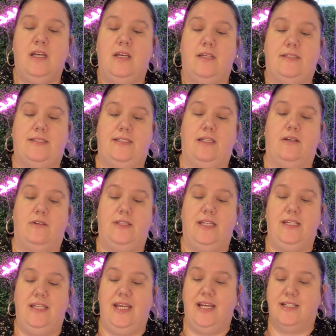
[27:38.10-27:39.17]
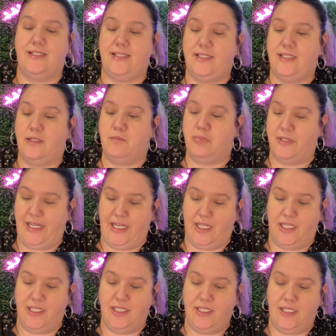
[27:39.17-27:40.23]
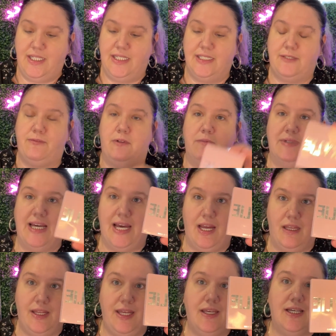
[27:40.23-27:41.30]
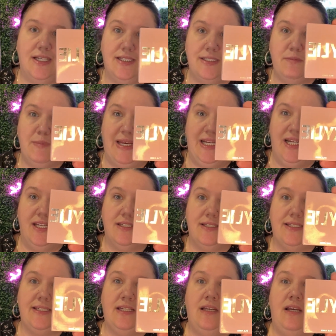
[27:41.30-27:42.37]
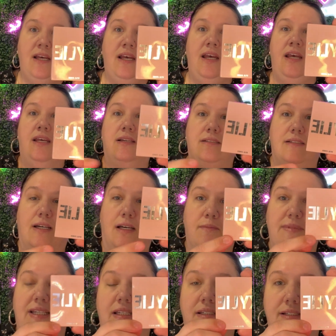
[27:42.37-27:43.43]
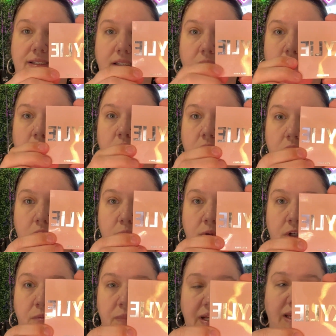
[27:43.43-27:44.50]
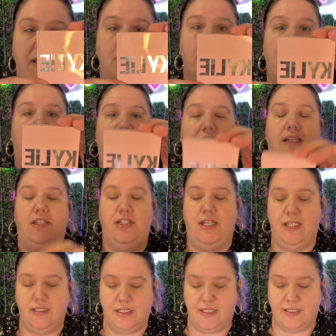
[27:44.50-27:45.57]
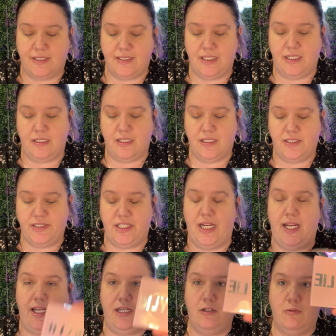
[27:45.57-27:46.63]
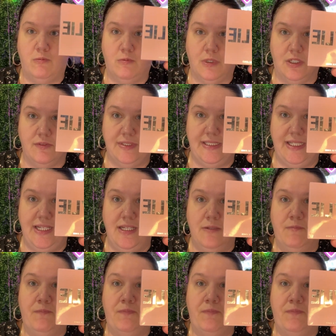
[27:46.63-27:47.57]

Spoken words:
So the next brand is from Kylie Cosmetics. Comes in this adorable pink packaging. This is in the shade Rosy.